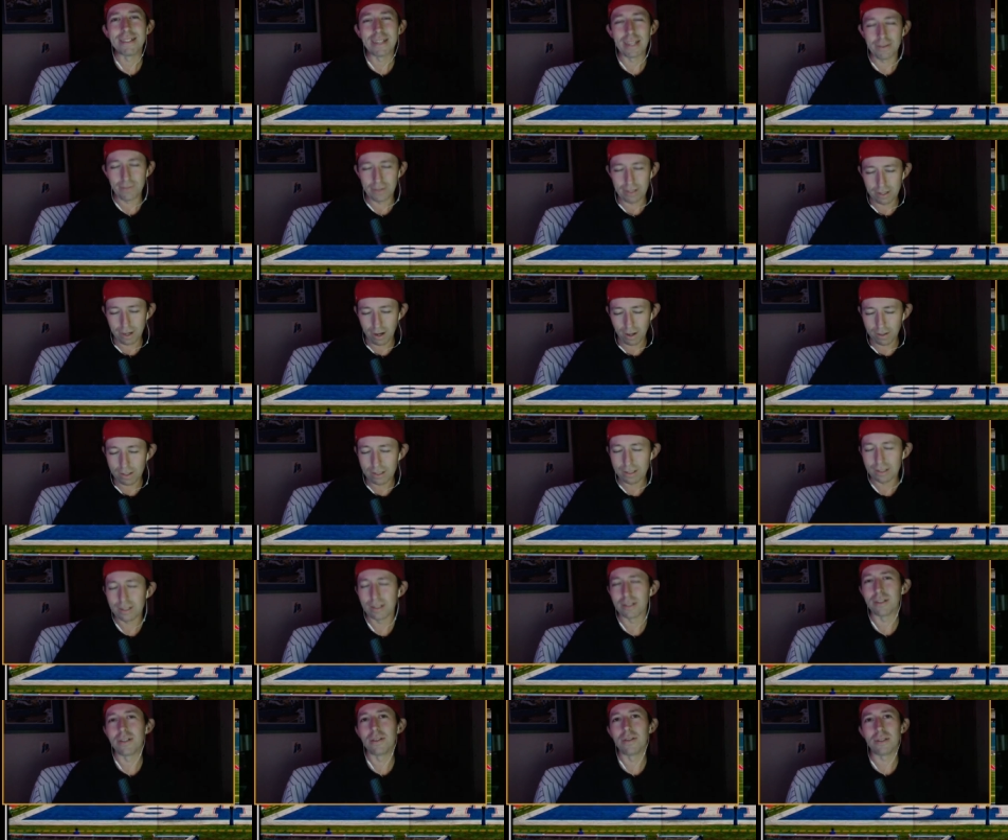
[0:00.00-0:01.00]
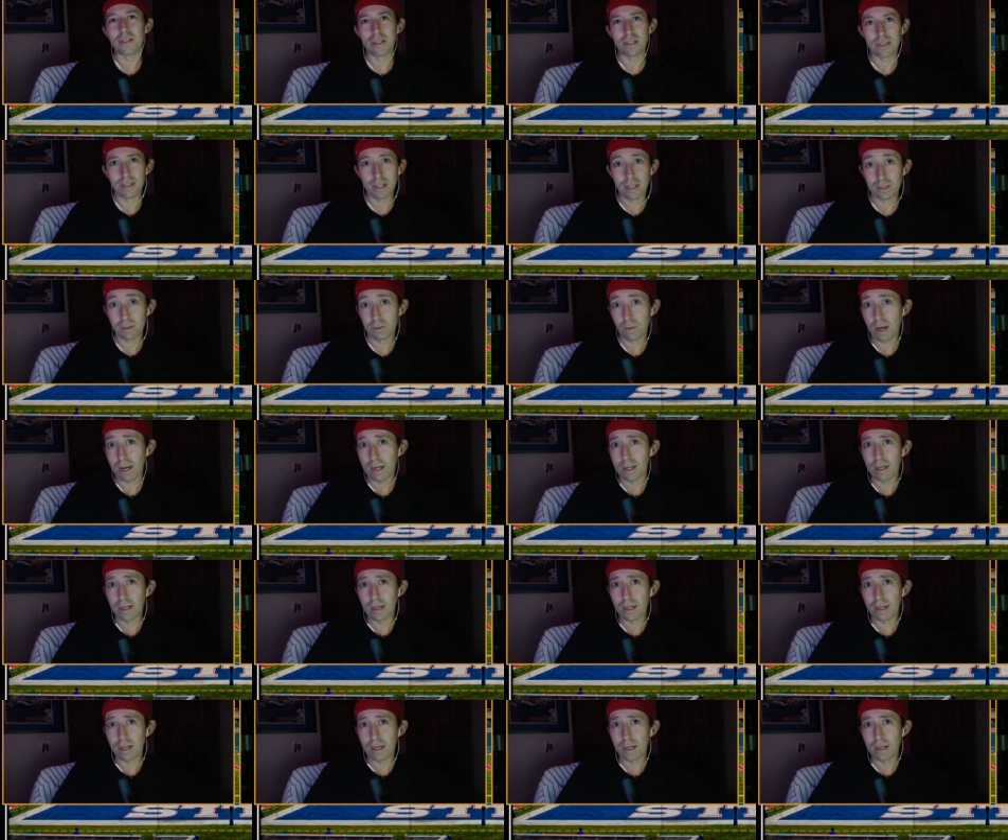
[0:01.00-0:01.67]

David Culley's in Houston. That's right.